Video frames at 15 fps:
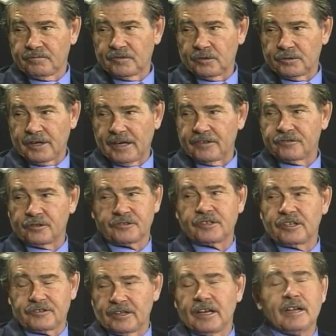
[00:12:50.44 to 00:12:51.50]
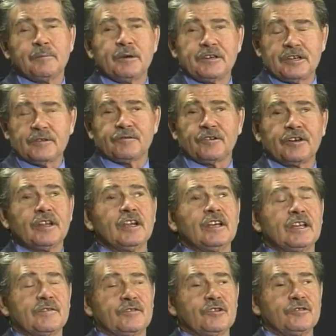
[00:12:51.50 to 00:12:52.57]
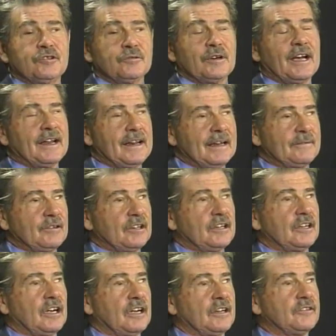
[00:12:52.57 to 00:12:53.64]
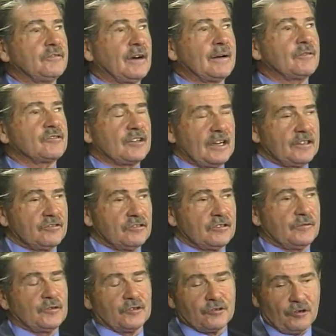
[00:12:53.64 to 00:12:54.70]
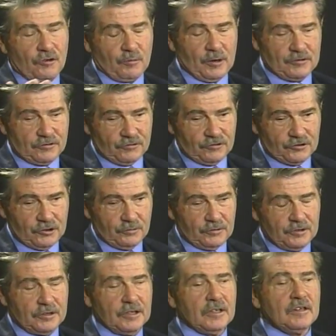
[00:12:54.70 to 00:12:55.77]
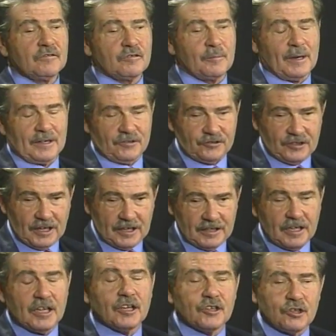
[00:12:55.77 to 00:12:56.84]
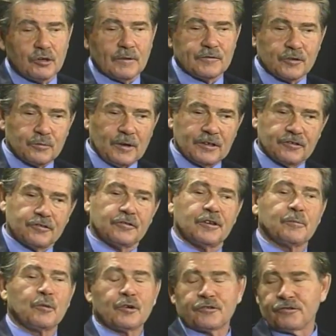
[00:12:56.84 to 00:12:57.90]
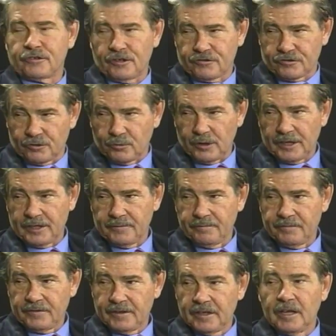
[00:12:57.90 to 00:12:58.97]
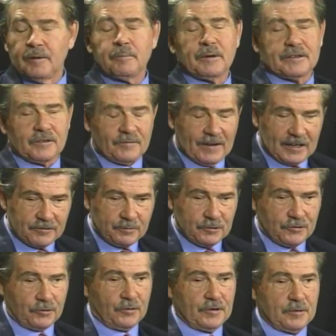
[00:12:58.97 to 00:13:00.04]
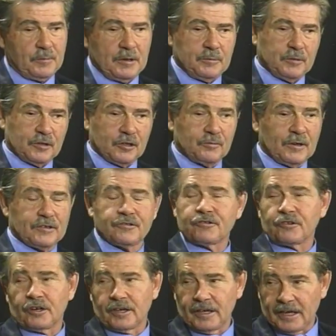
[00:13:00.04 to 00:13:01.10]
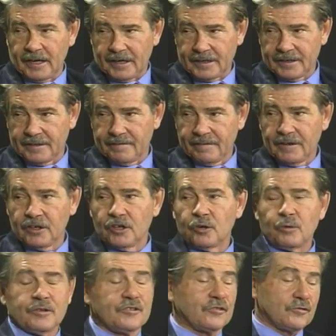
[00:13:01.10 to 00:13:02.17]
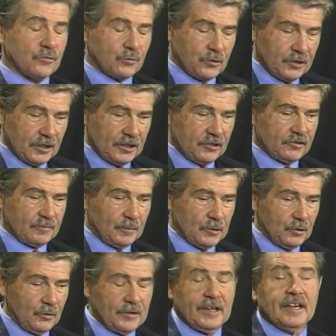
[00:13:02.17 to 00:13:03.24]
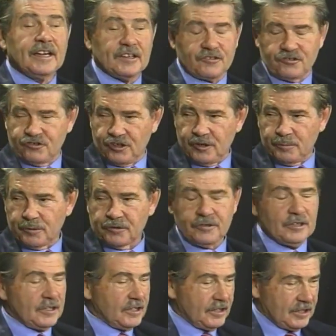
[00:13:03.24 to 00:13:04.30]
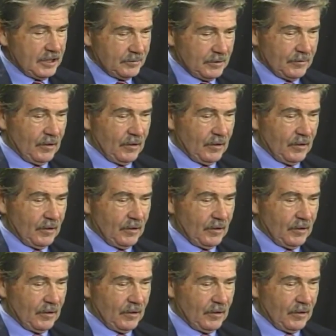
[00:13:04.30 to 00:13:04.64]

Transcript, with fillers: Okay, so it's it's be different if you do not have a, a driver's license. If you're a Northwestern student from out of state, you have to register in a more traditional way. But the vast majority of people can register online, which is really smooth. It's cheaper. You get rid of